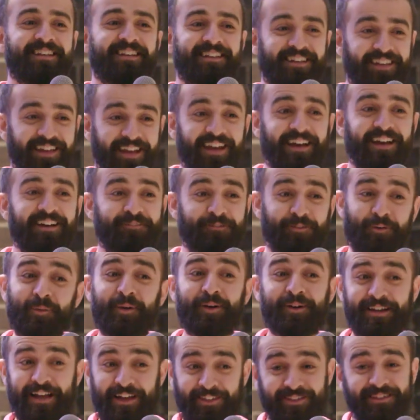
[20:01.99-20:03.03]
Yeah, for
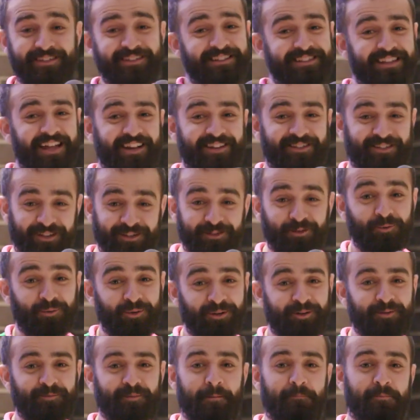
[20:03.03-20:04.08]
real. Now, this is
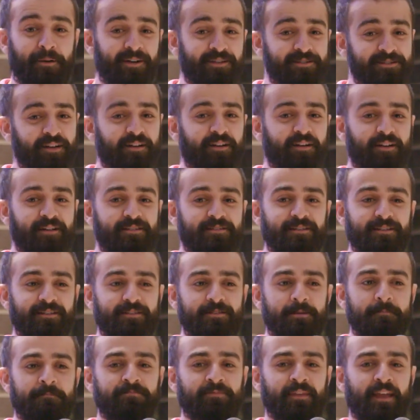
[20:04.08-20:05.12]
real. My parents are
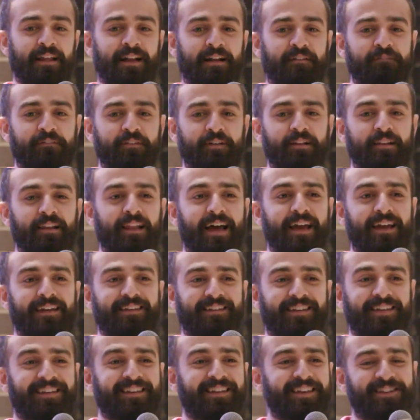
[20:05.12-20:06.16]
cousins, and I feel
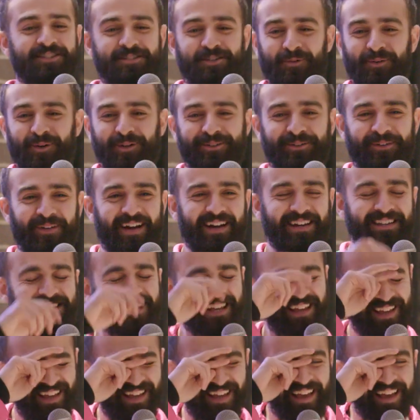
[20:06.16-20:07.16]
like, she rolled her eyes.